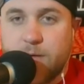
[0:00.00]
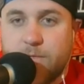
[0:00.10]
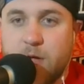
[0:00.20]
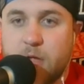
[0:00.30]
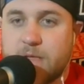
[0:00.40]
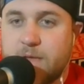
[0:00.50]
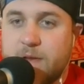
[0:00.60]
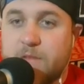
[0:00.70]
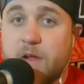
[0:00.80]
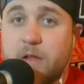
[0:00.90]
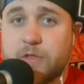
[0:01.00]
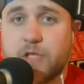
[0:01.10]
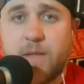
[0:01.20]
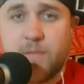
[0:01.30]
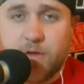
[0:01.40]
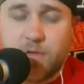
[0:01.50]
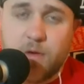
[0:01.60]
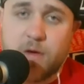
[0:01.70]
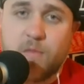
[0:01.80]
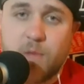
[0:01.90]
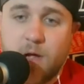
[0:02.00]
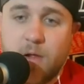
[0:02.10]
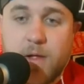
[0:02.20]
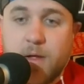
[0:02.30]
Follow Tiffany, follow James on Twitter as well.